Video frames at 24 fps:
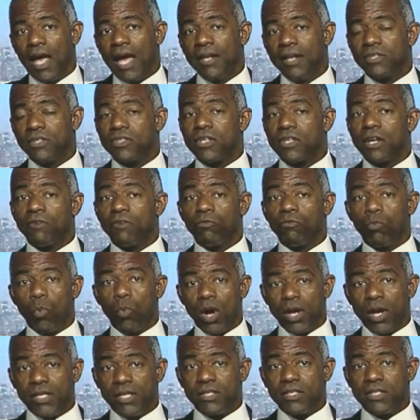and instead of
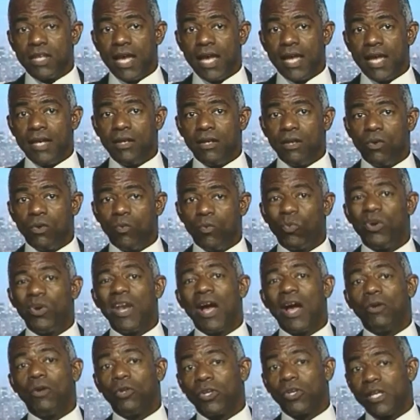one in ten, we're
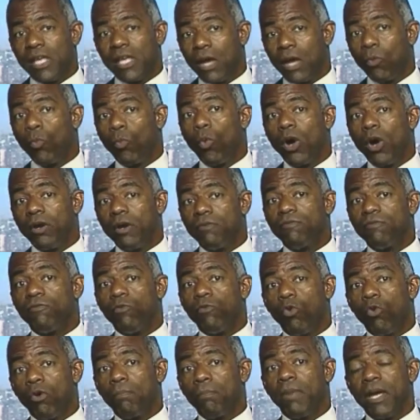now looking at one in
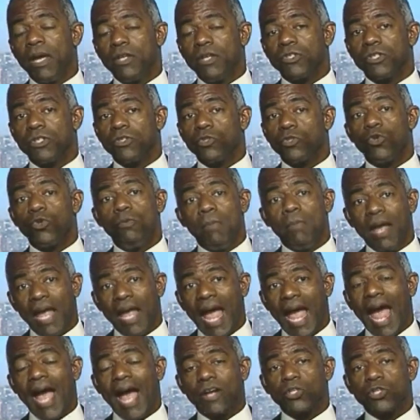four patients who
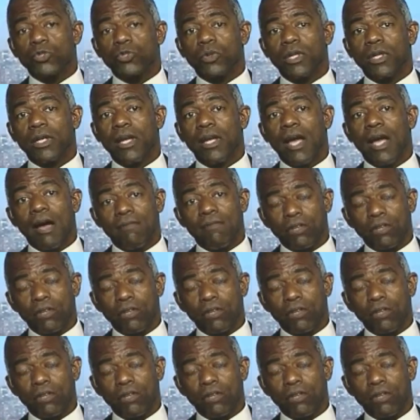may actually